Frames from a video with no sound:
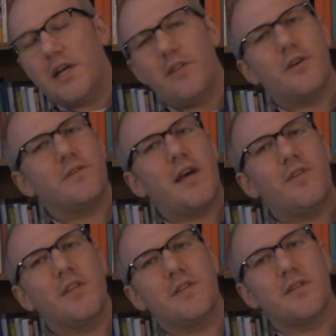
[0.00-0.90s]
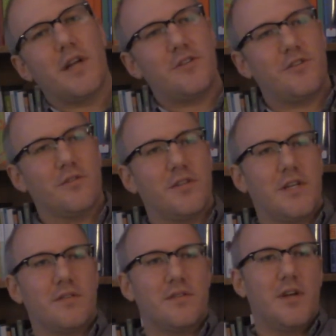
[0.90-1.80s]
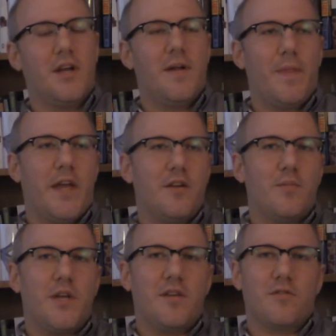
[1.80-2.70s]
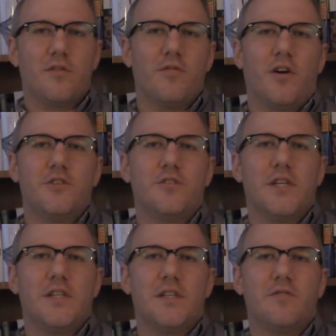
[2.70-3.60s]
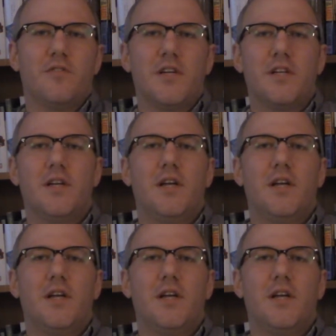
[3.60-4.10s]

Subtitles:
And those heavenly celestial things end up being sort of largely indifferent